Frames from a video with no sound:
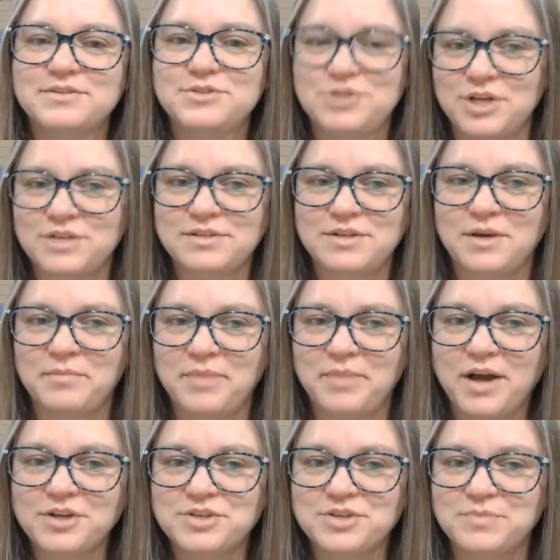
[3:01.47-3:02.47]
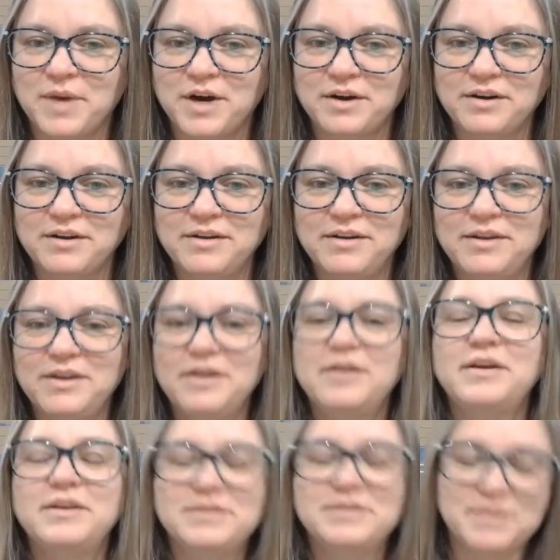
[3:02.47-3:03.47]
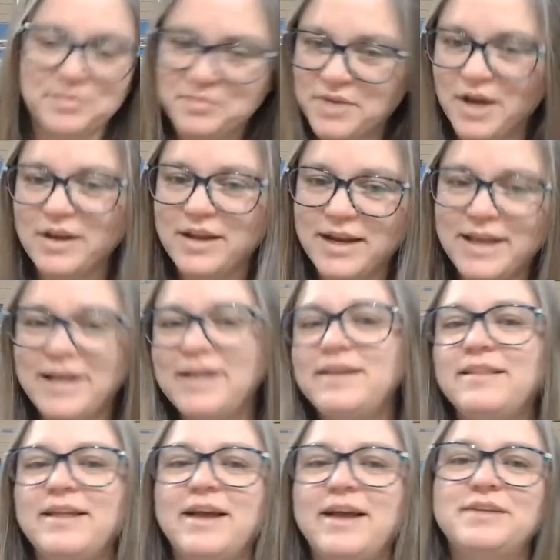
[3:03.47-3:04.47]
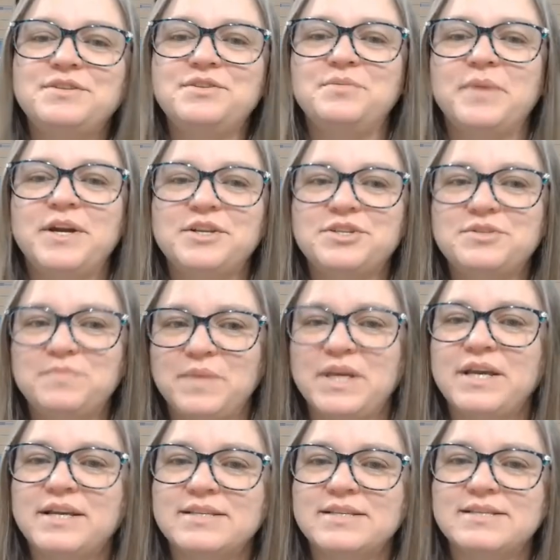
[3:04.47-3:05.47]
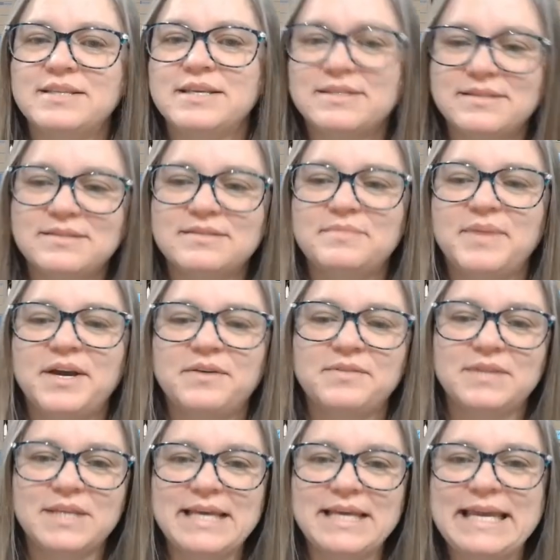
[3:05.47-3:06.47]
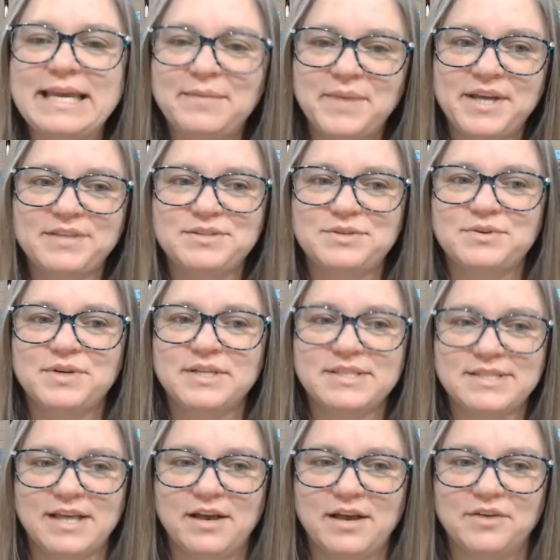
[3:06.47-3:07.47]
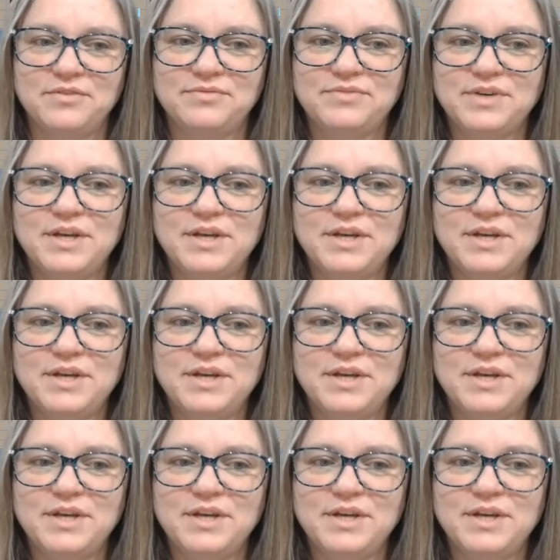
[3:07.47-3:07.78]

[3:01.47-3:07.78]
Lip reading: just on Poshmark. So I'm not going to get into that too much because this is about the eBay store itself.